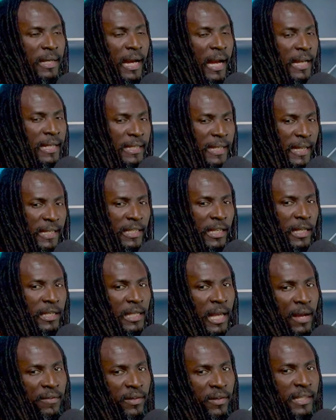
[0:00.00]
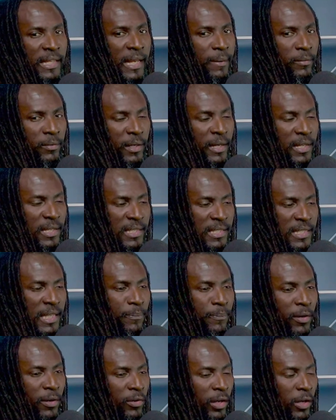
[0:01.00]
and then you have your camera
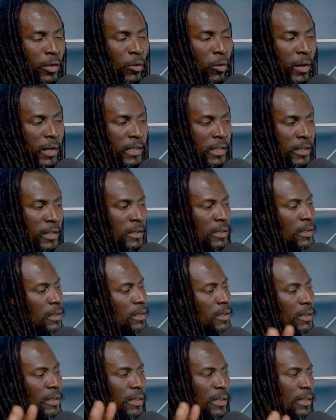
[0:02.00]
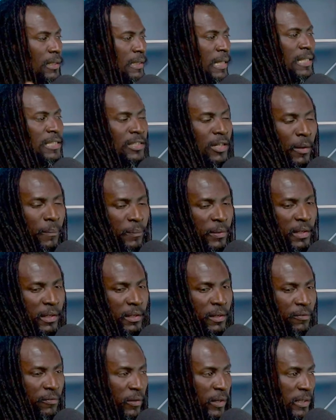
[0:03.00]
separate recording you, that's completely
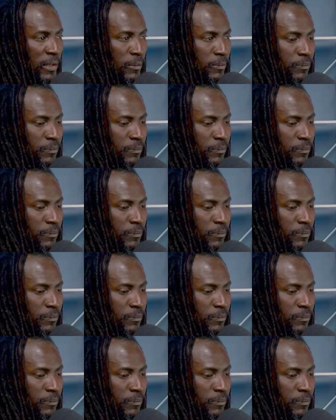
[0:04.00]
different.